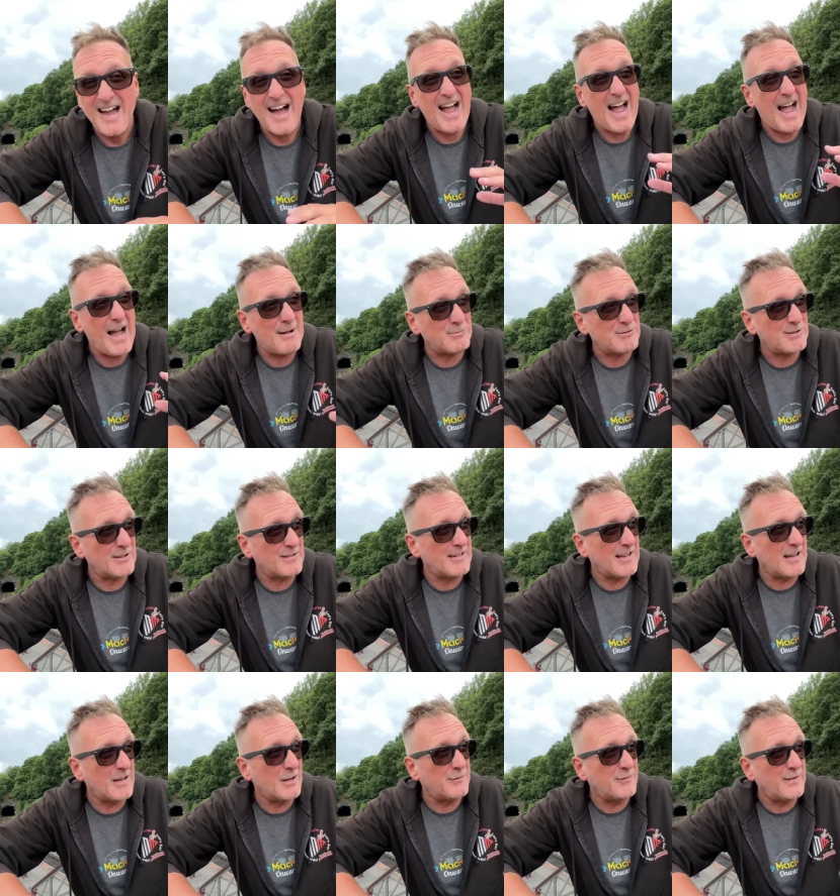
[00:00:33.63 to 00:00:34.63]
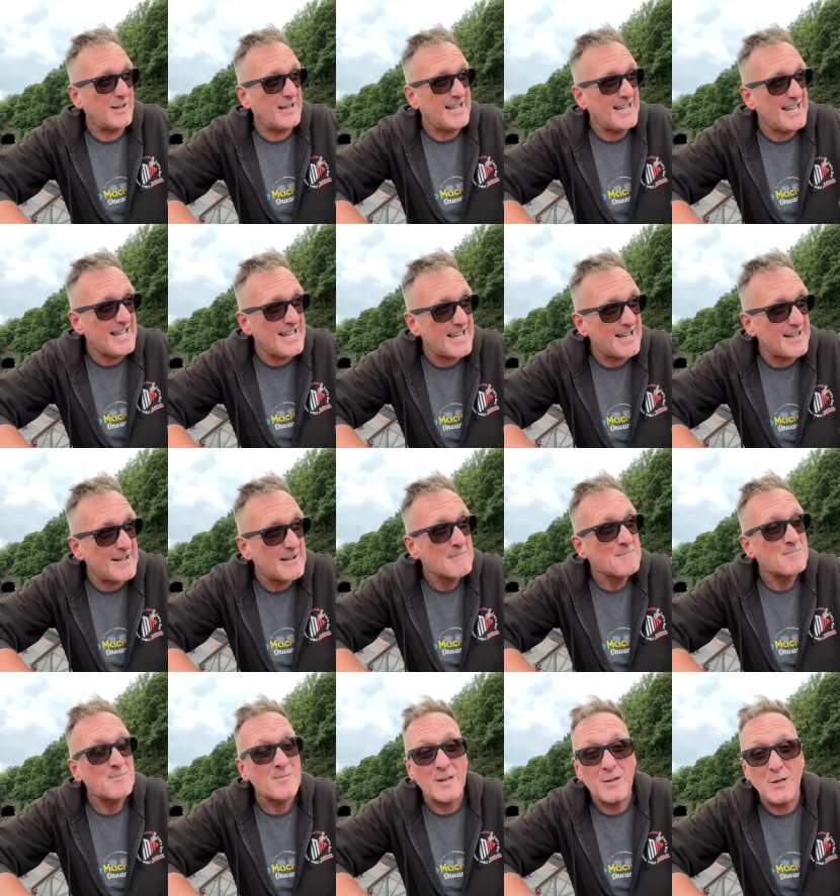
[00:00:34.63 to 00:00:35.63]
I absolutely love it. Here
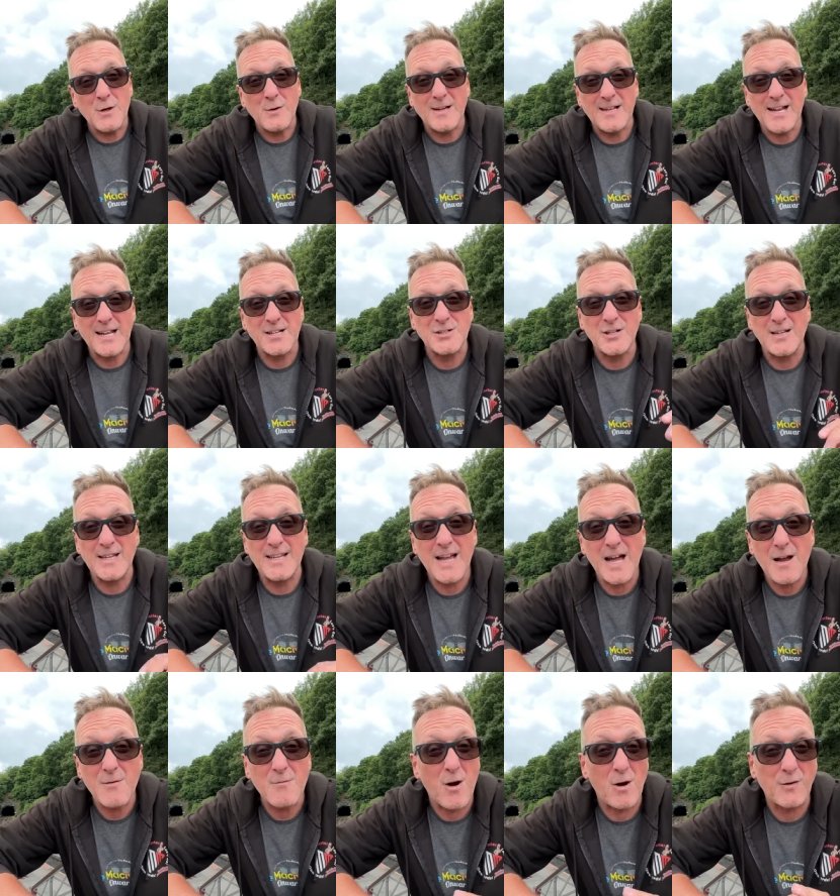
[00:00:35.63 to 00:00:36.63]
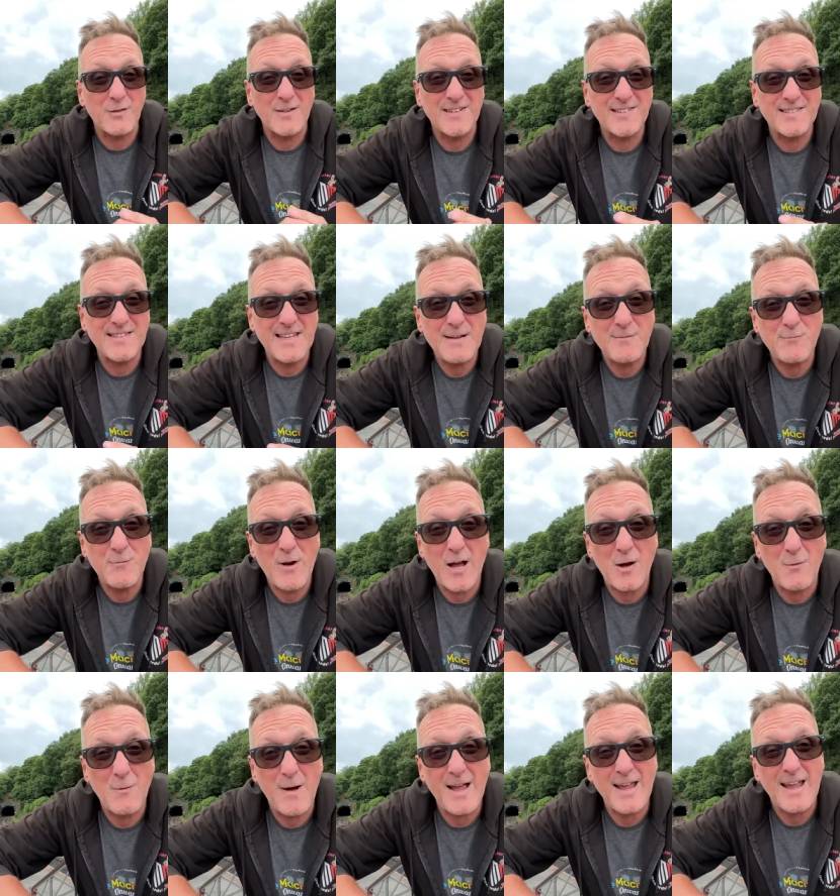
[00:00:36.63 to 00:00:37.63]
you can actually go on the steam
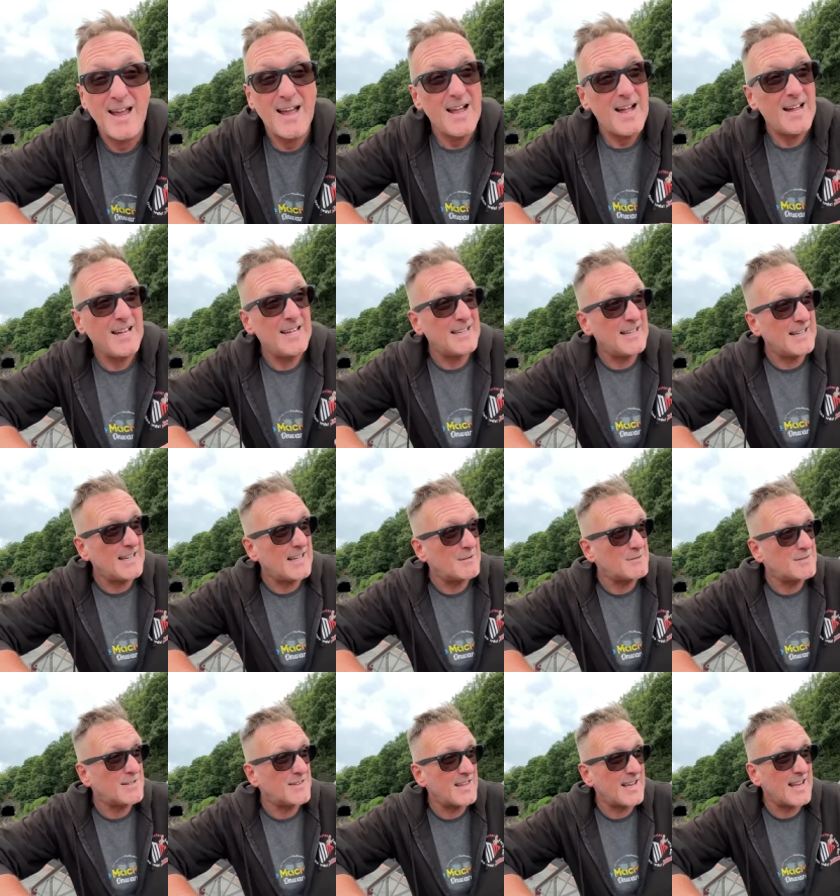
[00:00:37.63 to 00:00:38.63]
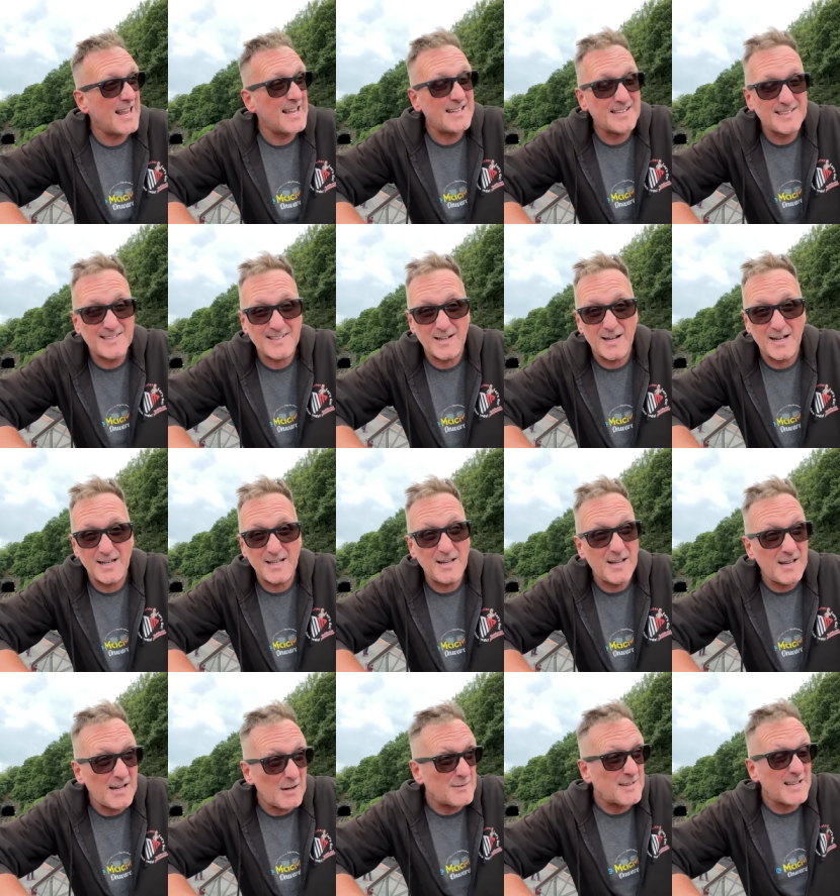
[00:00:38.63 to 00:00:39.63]
railway and you can go to the lakeside you
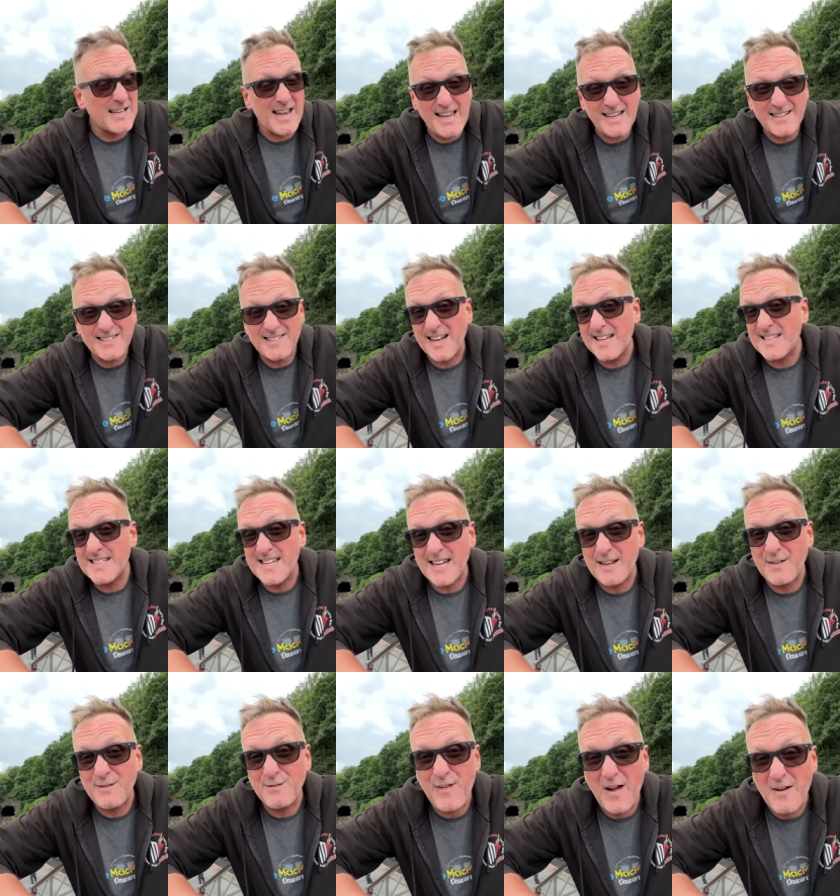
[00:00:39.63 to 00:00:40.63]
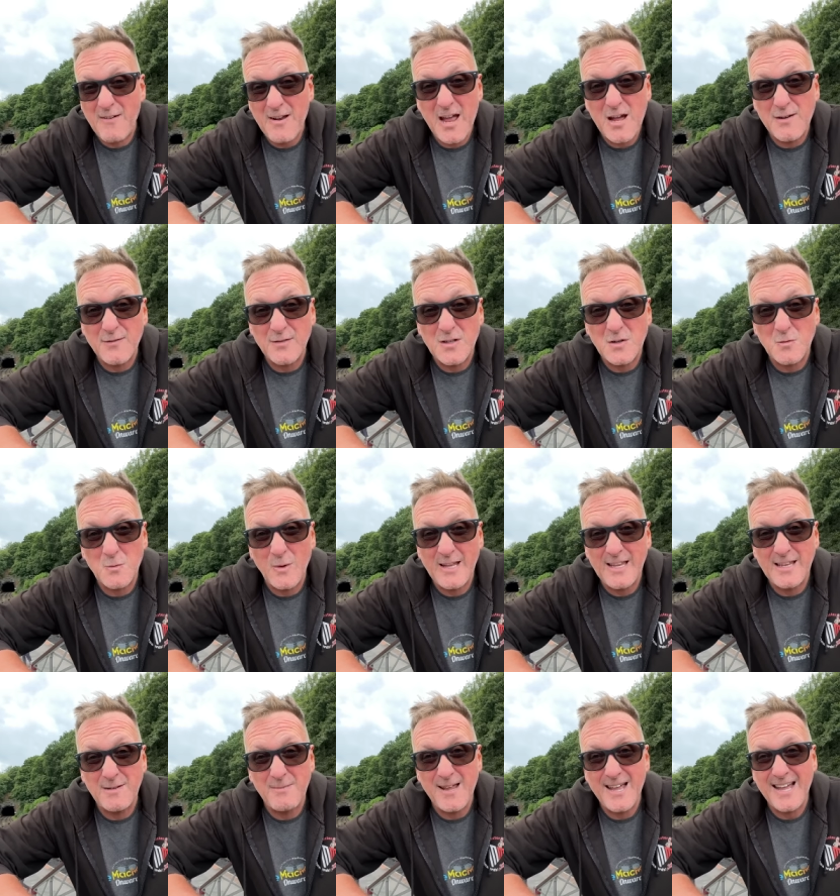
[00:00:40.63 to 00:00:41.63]
can go to lakeside take a ferry over to
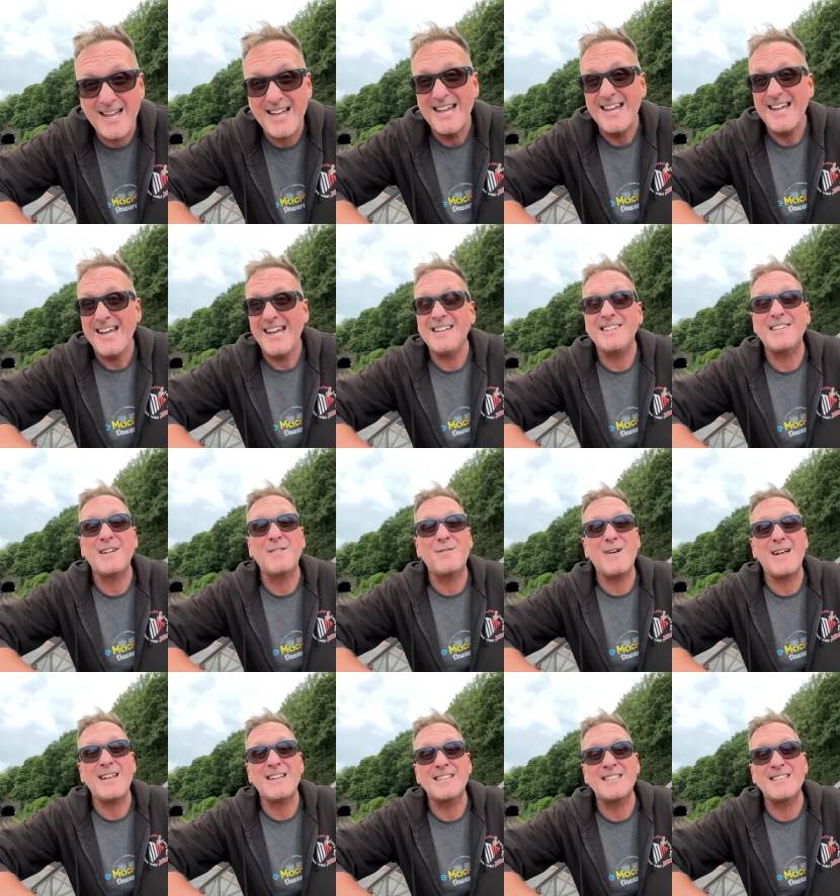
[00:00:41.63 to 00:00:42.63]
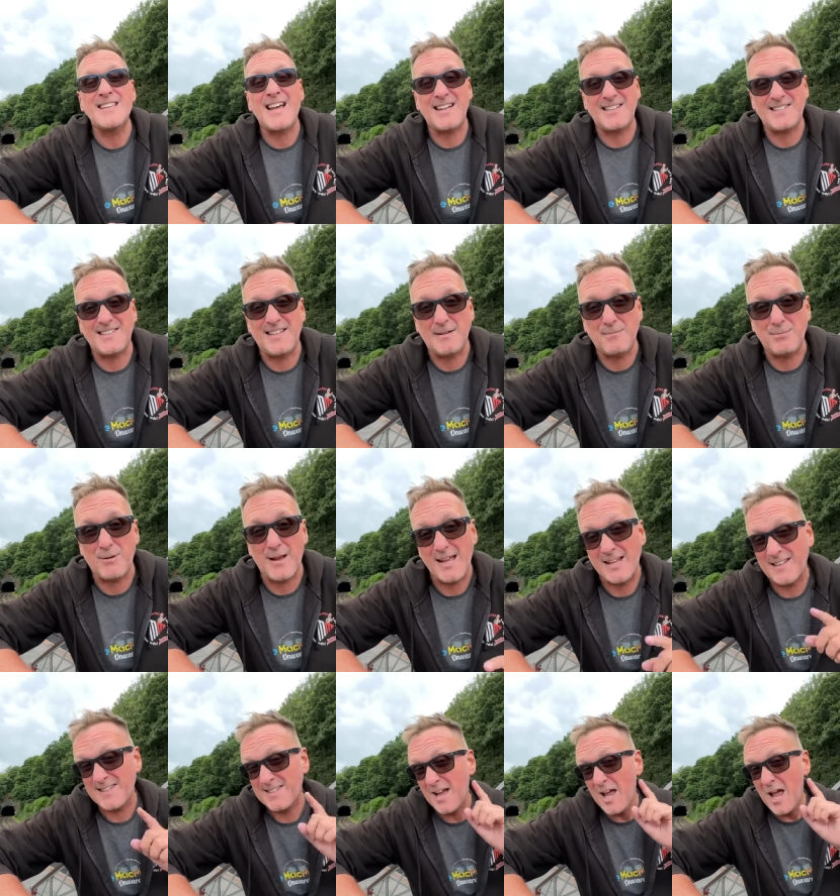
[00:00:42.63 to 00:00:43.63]
Windermere it's a fantastic
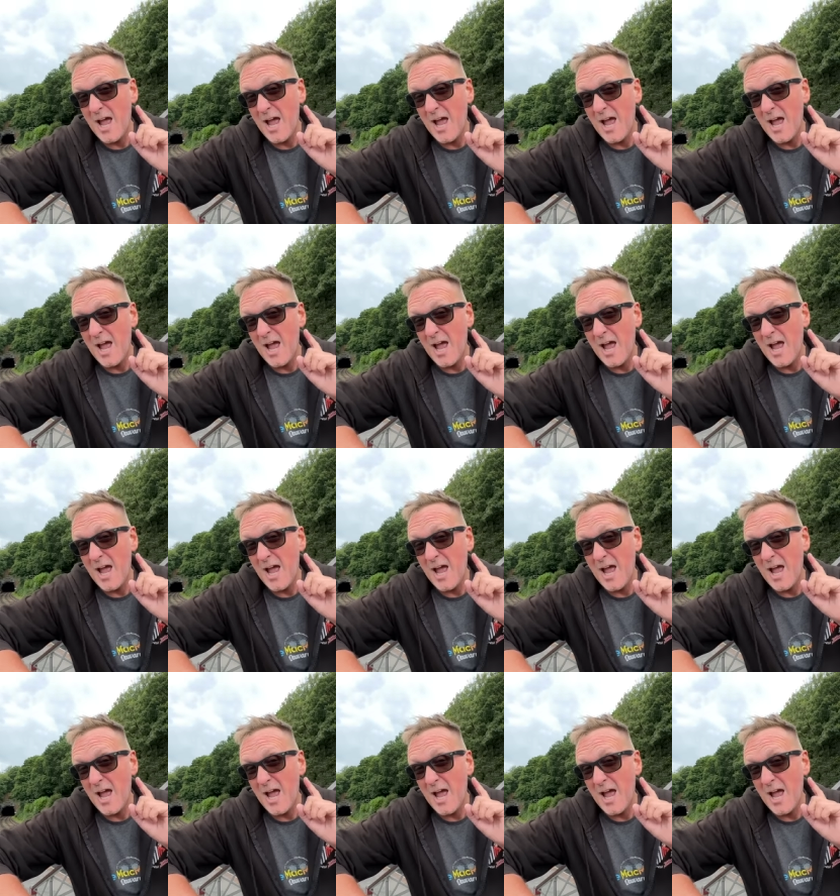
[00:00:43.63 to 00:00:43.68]
place